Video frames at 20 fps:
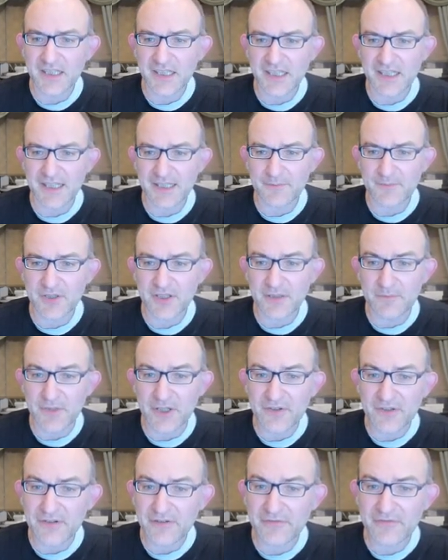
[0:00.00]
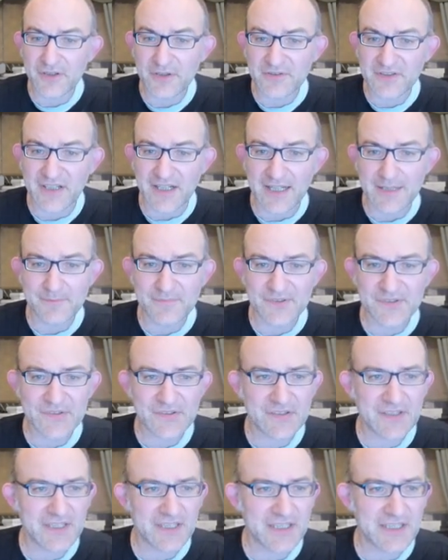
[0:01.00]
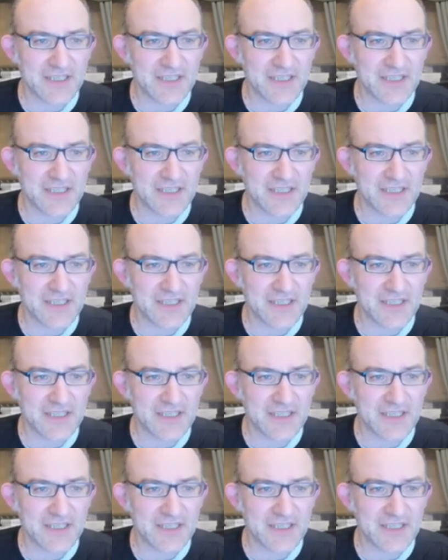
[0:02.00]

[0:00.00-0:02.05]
Komodo a few times,